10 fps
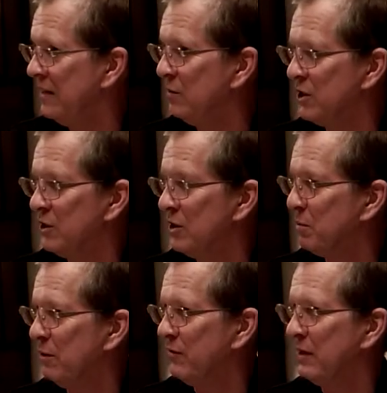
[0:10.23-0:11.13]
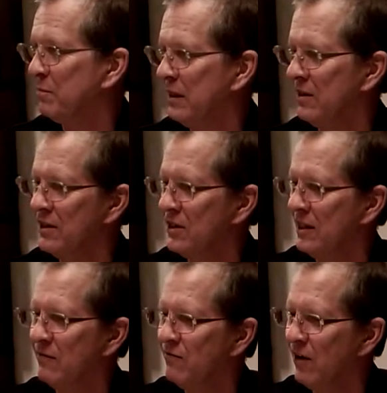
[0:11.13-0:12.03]
which is perfect because
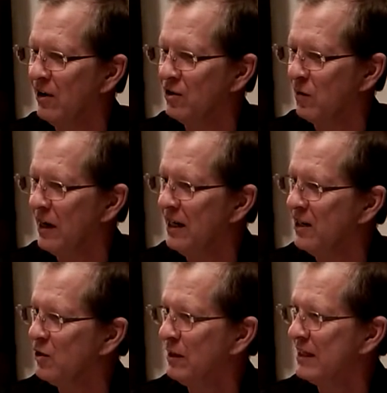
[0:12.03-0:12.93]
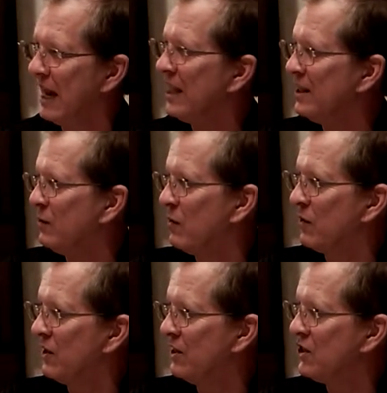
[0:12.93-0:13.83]
it falls right into exactly where
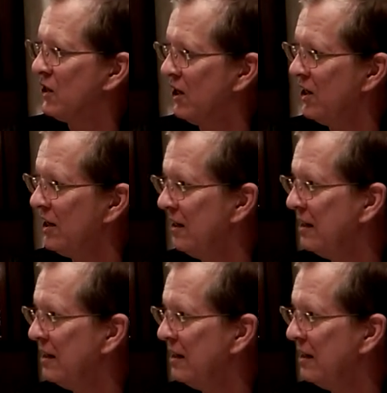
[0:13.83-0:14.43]
we're going to start.